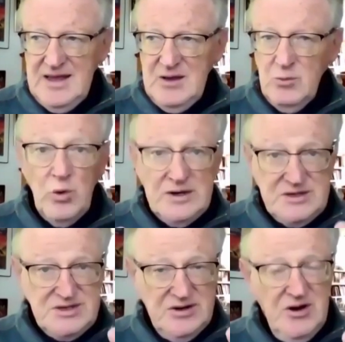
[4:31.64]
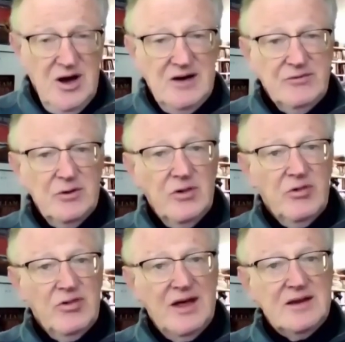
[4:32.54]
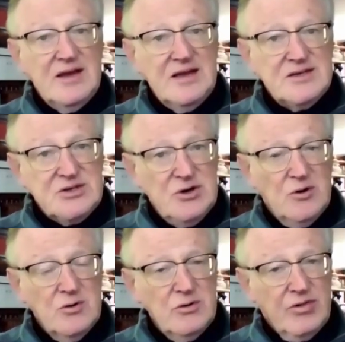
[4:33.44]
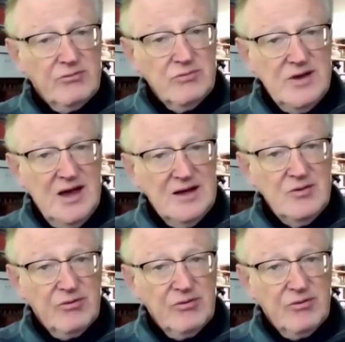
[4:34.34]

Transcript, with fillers: which is a novel that is told through the uh,